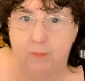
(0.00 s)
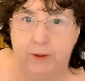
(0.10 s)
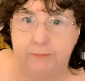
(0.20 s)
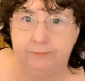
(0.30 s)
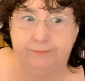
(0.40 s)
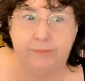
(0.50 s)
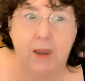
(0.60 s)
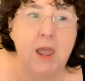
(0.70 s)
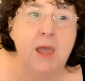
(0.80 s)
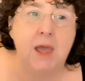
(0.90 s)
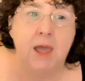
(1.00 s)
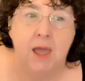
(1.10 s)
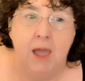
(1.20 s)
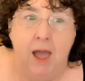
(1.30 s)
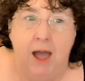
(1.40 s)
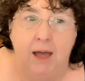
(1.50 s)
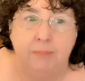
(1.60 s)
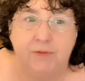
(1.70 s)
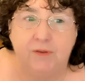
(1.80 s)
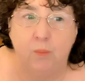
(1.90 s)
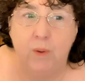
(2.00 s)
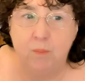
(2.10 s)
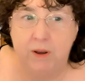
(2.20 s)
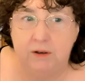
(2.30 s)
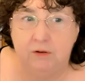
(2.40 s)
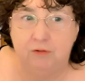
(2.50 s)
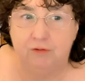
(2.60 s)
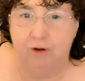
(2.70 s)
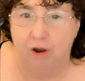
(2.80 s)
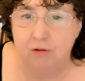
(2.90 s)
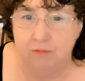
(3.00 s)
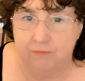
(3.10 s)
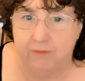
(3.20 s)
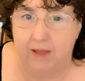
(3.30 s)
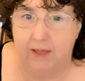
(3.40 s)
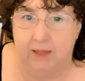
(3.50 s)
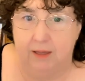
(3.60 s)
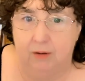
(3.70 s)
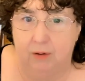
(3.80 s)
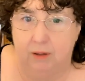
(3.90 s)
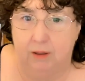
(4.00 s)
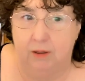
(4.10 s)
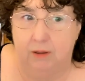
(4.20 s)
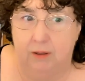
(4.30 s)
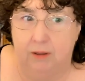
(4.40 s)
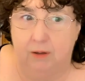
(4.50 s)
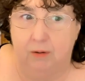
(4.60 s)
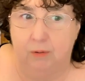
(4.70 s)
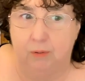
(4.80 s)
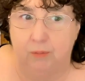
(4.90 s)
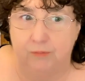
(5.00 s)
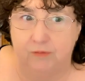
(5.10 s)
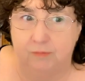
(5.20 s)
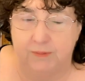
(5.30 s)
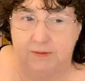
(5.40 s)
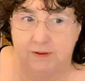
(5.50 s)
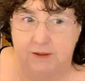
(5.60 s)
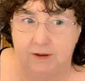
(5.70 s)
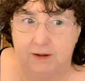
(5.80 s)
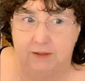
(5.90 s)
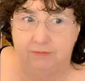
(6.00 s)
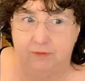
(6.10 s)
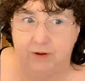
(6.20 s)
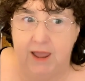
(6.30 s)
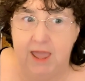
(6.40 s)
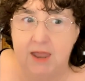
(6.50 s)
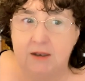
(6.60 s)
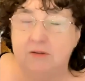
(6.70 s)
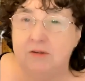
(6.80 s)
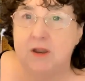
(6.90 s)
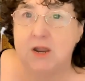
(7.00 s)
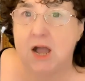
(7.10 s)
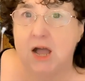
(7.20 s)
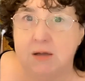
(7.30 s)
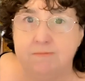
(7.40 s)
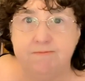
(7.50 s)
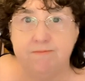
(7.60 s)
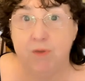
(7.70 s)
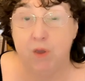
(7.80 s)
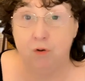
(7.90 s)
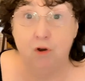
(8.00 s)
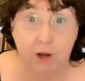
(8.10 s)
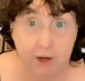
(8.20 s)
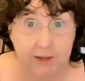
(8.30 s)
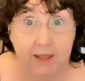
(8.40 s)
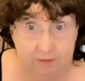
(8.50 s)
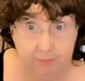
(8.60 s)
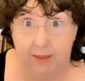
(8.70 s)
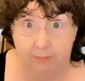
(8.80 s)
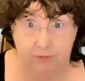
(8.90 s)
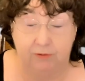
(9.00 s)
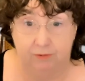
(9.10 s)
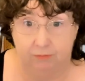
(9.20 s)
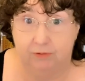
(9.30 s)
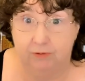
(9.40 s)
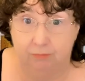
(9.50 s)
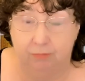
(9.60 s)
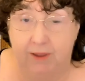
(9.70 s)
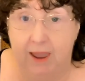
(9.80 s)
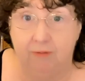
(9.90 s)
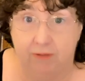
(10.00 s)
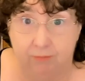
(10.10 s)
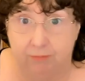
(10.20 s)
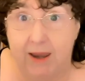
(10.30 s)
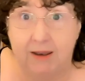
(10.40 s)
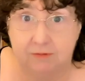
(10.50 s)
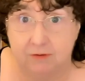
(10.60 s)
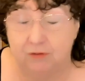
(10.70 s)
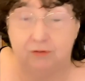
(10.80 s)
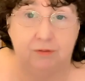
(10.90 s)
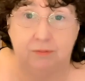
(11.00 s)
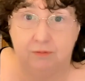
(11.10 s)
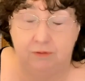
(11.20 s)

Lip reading: one. So when one drove horses, particularly four in hand, you not only had to be able to carry the reins and do,